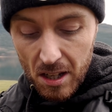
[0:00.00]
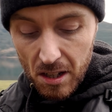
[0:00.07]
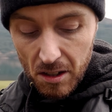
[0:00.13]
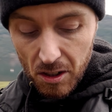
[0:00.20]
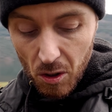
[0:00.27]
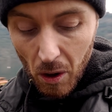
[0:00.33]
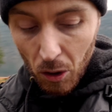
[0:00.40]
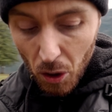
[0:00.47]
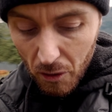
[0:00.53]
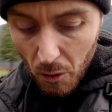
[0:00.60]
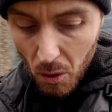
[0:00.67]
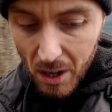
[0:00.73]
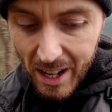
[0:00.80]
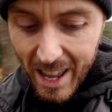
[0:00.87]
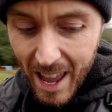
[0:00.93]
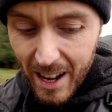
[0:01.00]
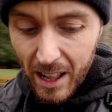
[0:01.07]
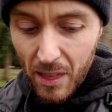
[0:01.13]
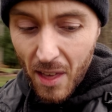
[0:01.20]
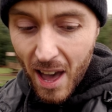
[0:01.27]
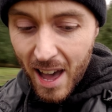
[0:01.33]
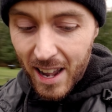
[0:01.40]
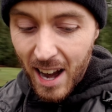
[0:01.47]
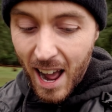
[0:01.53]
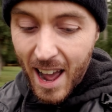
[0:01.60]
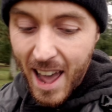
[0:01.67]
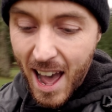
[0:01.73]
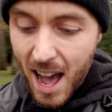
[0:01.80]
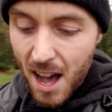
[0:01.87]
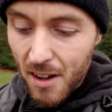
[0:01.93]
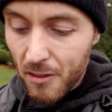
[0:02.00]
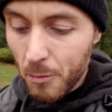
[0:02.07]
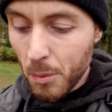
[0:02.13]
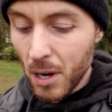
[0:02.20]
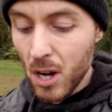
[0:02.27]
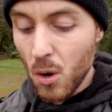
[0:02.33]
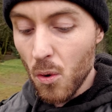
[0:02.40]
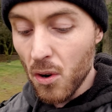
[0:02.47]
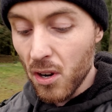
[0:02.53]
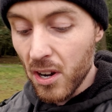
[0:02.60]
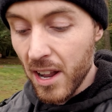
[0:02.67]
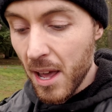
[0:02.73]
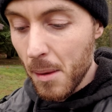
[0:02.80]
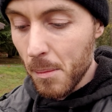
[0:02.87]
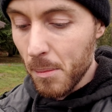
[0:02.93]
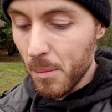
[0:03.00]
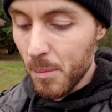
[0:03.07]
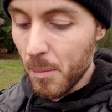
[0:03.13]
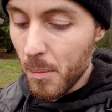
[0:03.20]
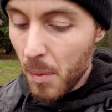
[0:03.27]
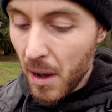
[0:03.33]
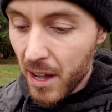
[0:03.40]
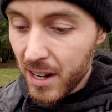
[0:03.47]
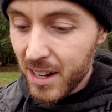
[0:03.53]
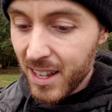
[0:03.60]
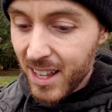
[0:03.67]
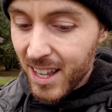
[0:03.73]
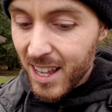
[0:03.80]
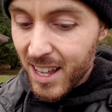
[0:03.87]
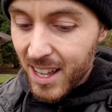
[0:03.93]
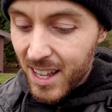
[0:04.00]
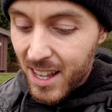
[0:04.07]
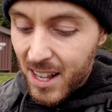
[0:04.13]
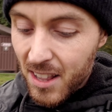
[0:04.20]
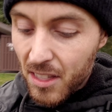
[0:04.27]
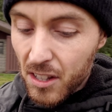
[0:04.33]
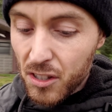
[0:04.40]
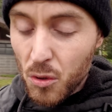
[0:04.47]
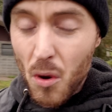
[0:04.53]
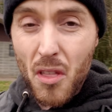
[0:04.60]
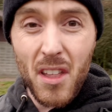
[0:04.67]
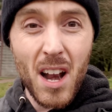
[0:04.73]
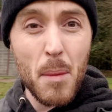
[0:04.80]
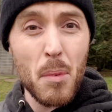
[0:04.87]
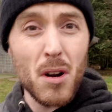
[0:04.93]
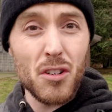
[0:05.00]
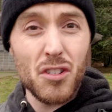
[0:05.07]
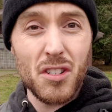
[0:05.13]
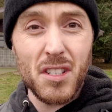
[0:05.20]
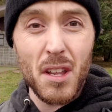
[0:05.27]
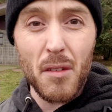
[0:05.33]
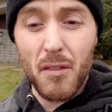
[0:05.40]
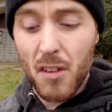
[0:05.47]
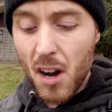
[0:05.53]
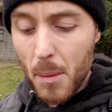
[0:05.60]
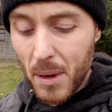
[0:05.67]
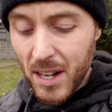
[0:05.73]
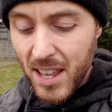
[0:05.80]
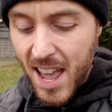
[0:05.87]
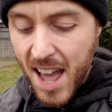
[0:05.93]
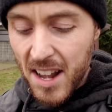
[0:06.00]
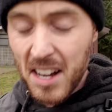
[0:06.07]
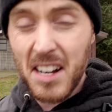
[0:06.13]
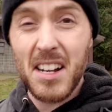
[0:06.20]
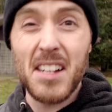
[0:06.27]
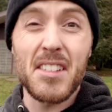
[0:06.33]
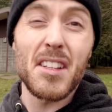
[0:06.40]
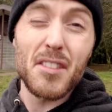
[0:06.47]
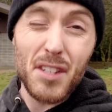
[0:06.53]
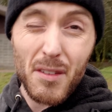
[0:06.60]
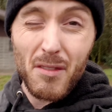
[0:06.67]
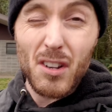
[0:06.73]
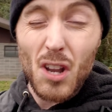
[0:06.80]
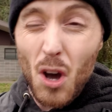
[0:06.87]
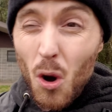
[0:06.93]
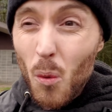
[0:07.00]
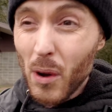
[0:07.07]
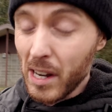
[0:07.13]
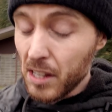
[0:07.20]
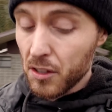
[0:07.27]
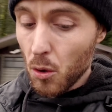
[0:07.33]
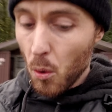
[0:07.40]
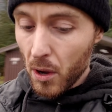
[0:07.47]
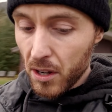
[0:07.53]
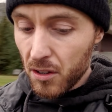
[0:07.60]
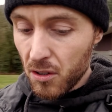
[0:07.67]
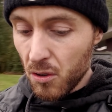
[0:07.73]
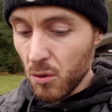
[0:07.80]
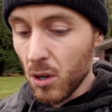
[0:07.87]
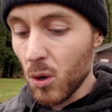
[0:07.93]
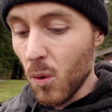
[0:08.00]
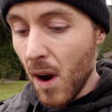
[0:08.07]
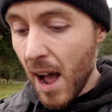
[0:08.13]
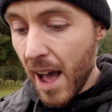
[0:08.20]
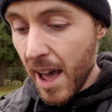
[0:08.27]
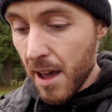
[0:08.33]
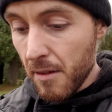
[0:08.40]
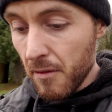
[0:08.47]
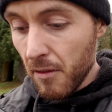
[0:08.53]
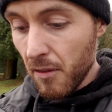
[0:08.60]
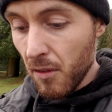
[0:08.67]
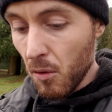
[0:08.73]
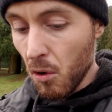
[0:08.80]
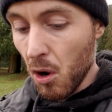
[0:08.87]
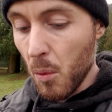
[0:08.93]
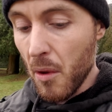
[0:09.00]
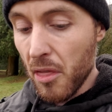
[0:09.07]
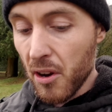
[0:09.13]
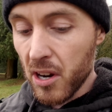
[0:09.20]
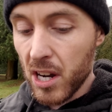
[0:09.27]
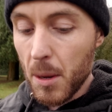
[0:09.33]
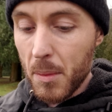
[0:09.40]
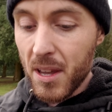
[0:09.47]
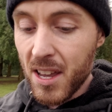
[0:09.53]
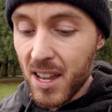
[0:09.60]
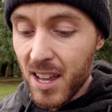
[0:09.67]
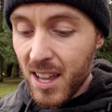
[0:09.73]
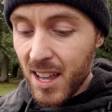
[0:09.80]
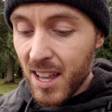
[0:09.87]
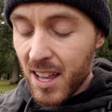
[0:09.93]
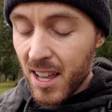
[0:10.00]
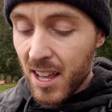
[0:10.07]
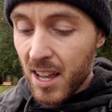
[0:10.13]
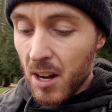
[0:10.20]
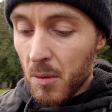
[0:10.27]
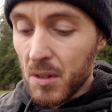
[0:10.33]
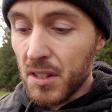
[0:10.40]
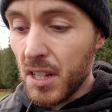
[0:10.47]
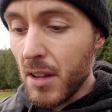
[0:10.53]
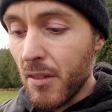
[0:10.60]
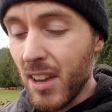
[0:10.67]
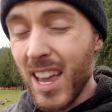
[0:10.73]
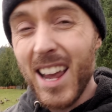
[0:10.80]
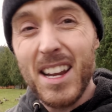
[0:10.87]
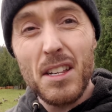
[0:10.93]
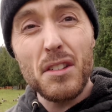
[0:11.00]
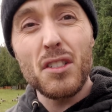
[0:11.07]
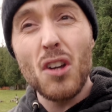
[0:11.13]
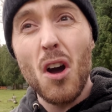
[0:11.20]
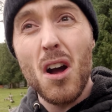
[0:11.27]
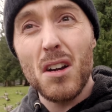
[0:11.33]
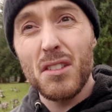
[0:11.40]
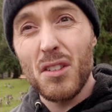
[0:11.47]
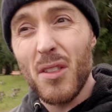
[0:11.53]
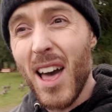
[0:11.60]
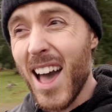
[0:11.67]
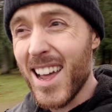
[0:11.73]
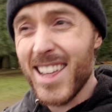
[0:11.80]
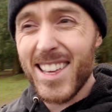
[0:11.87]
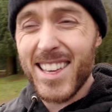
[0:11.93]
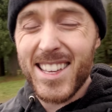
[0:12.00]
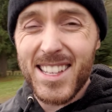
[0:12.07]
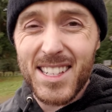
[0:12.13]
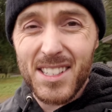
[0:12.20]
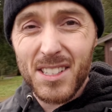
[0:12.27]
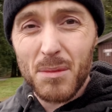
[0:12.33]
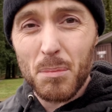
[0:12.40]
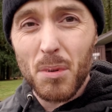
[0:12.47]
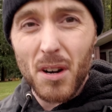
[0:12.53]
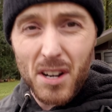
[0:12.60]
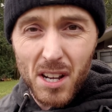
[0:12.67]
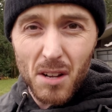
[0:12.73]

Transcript: So I look forward to getting that. I have pre-ordered it, but the store that I purchased it from in Canada doesn't even know when it's going to arrive or when they're going to be receiving any stock. So that is pretty